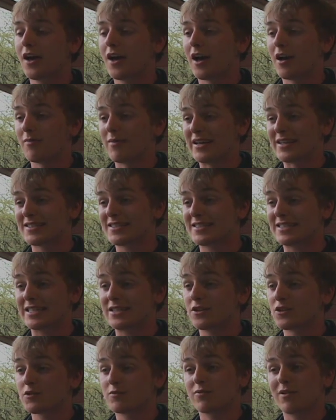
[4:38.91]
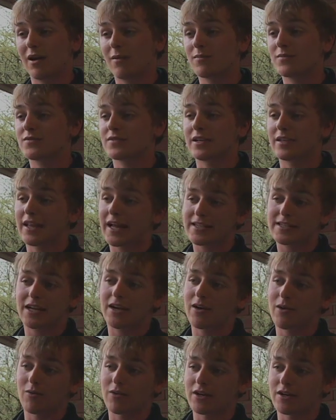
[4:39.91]
I see those problems, and that's
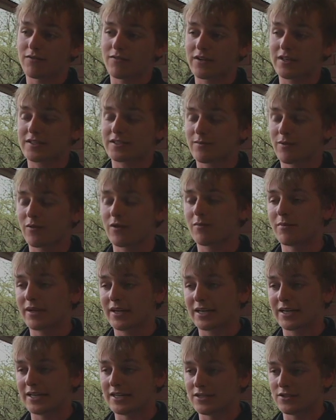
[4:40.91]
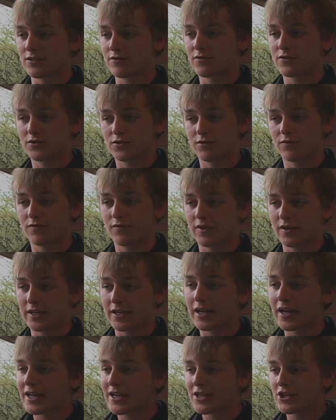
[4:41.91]
how I wanted to fix them. I want to make it easier for student
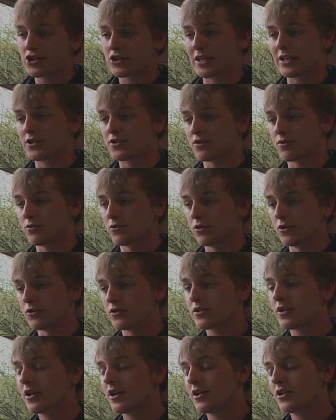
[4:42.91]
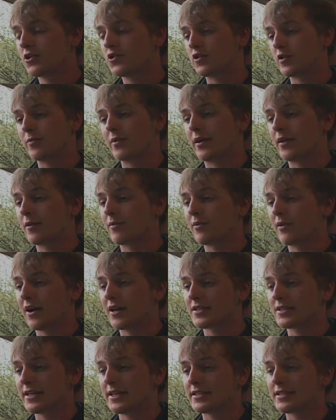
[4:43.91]
funding, change the rules, streamline the
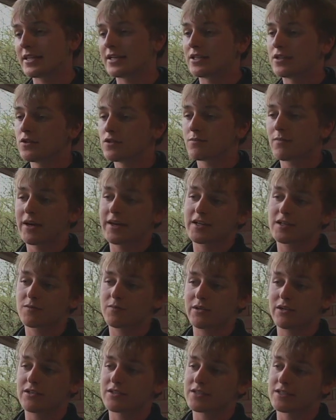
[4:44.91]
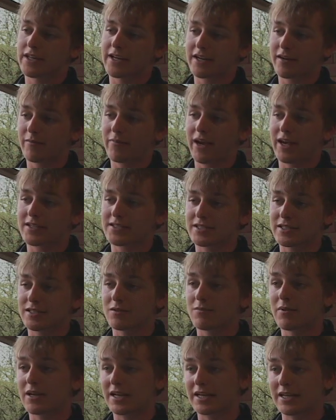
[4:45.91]
process, and use my experience in that capacity to
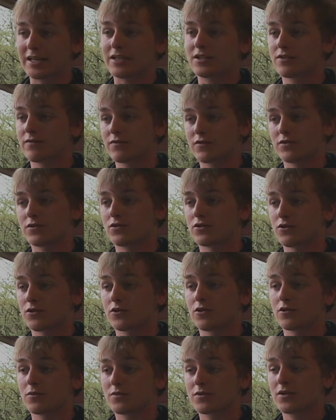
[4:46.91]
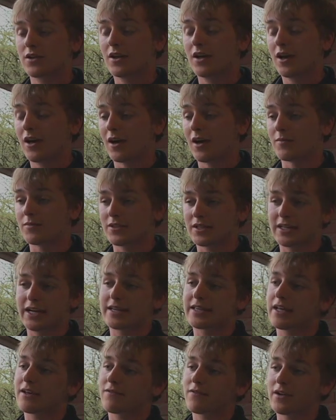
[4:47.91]
make it easier for student groups to
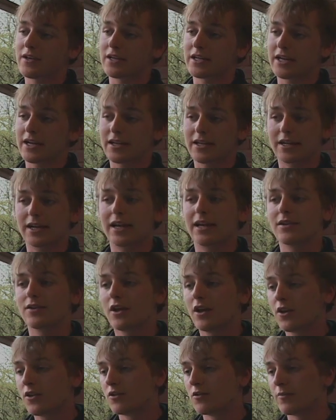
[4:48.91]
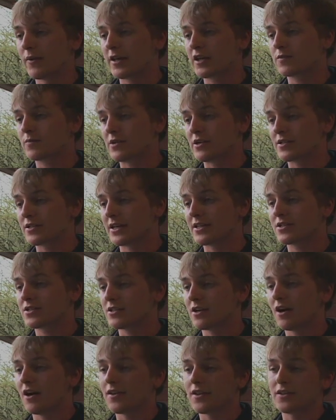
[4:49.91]
get that funding. And again, through my experience, I
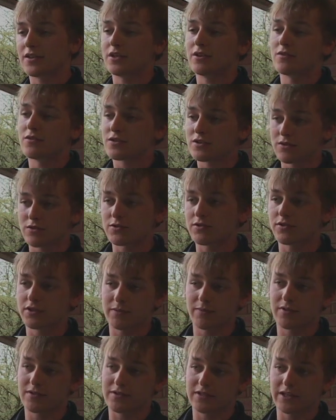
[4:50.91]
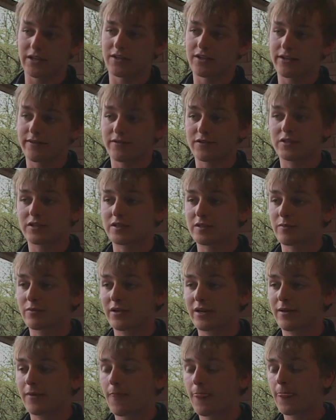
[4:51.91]
saw that the university was 13 months late on the diversity
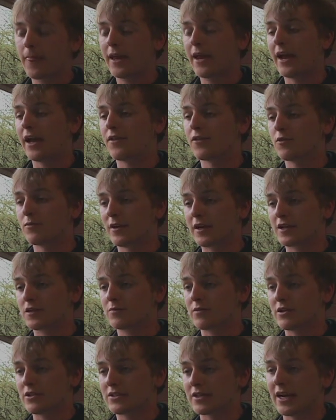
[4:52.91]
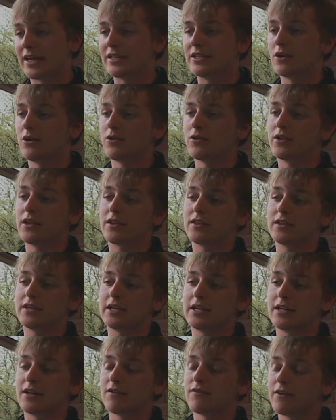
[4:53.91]
plan, and through my experience, I know that
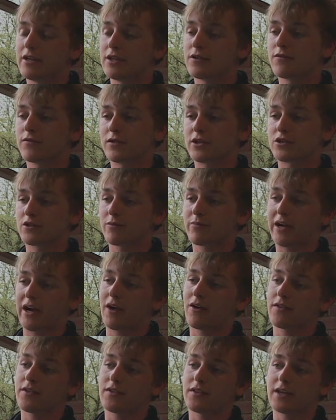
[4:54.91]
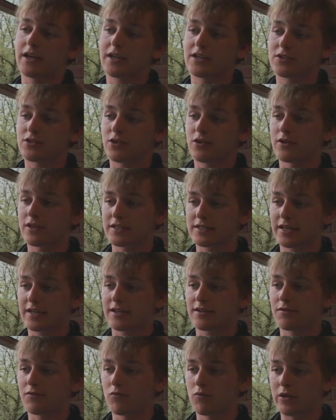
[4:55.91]
the influential power that the ASUO
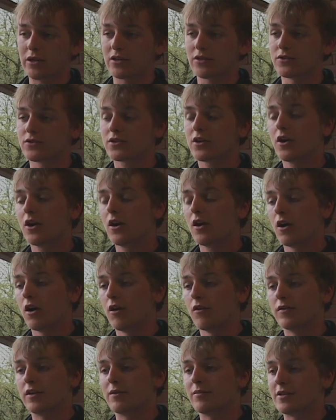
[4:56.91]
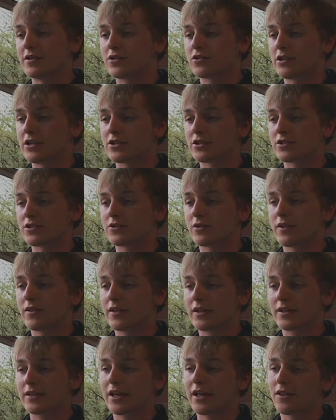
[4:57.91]
executive wields over the administration. So I
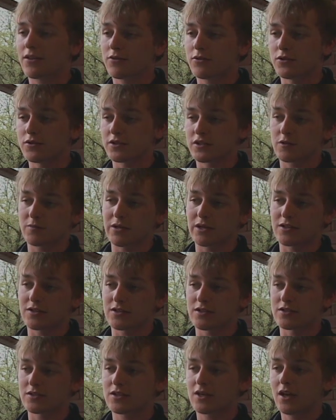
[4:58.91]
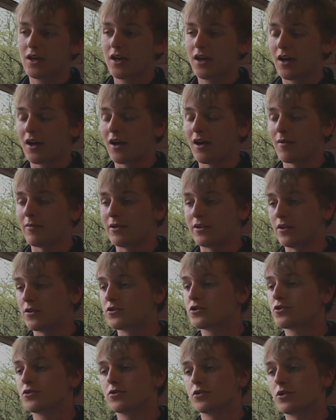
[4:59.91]
think that through those experiences and
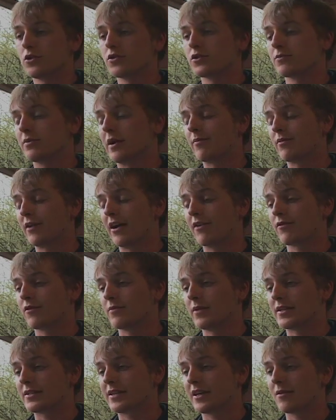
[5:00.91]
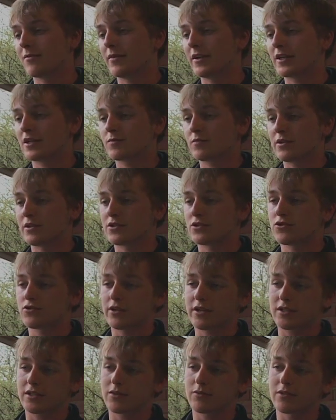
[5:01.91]
those two goals platform, that's how my experience
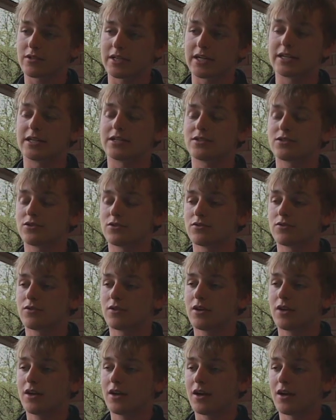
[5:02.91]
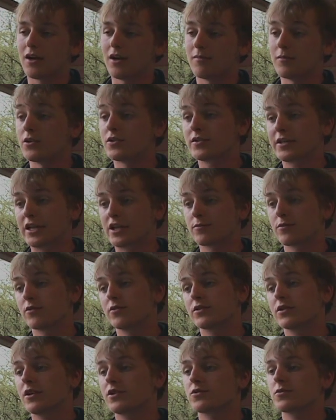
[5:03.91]
directly related to those tangible
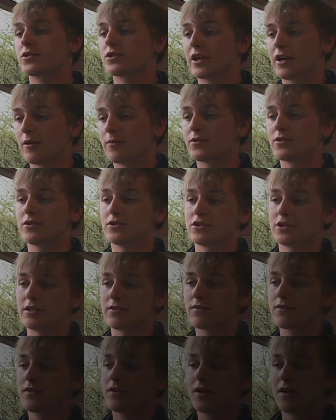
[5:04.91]
results, which I hope to achieve